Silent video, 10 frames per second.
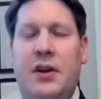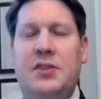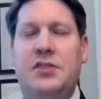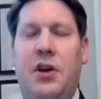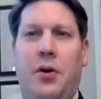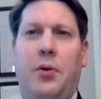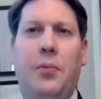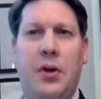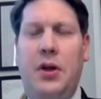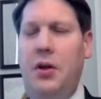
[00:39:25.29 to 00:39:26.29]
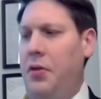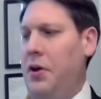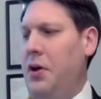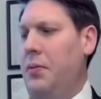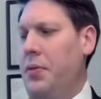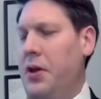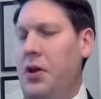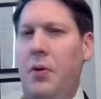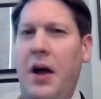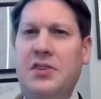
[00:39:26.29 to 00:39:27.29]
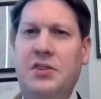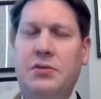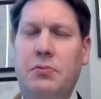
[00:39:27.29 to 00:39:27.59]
So, the U.S.